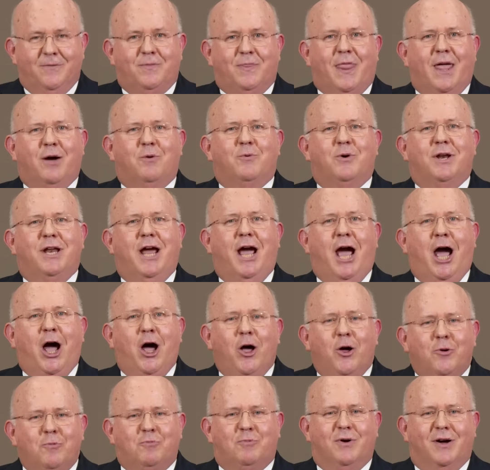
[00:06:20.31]
that would
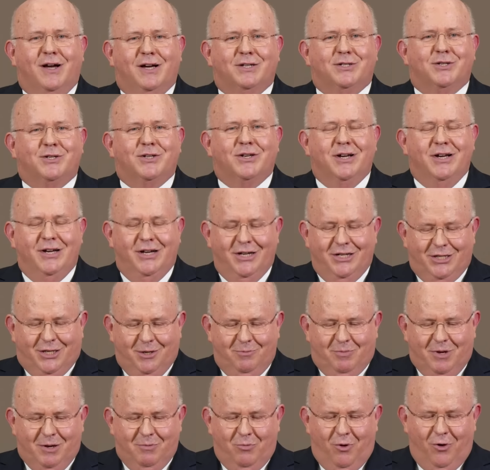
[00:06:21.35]
help us
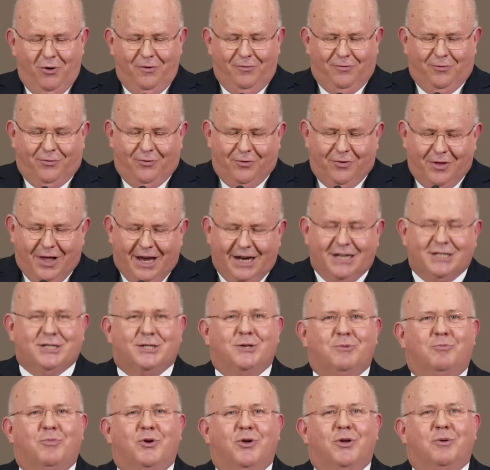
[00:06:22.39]
to be more
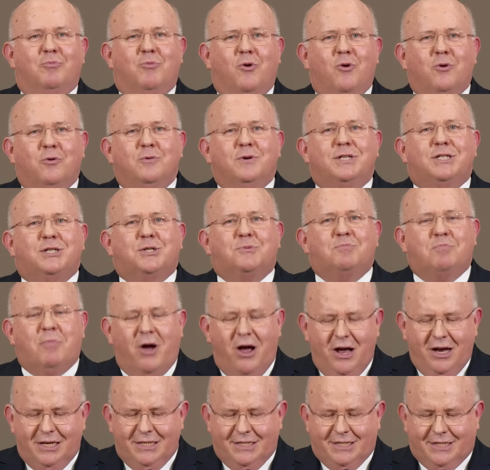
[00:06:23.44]
flexible and more
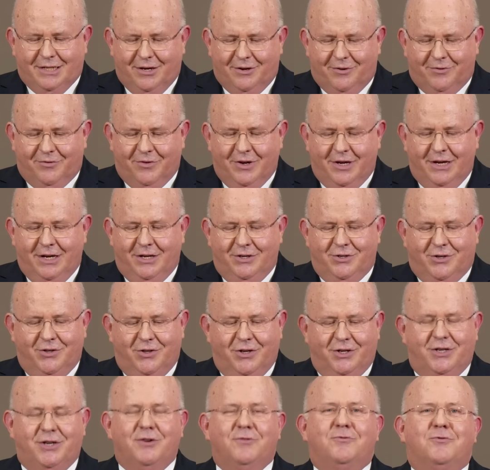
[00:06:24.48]
responsive to
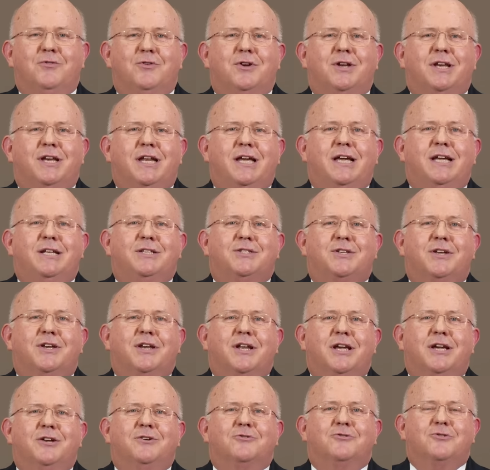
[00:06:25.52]
the different needs
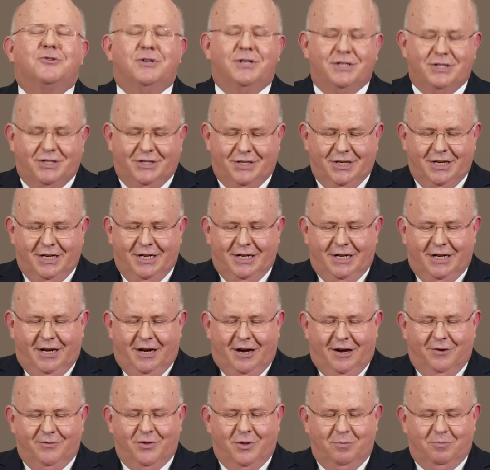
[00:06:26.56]
and interests
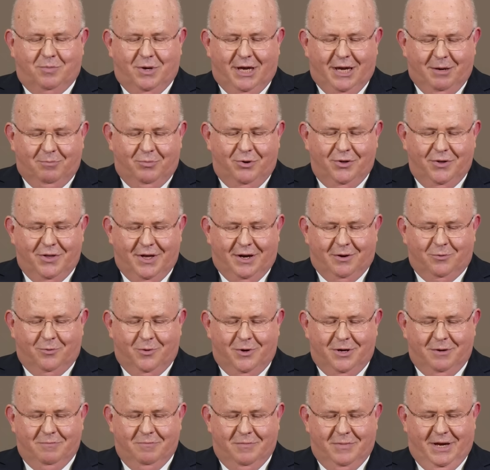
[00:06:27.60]
of the people that
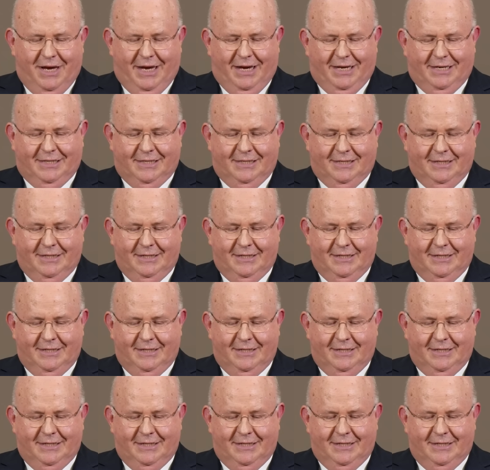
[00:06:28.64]
we meet?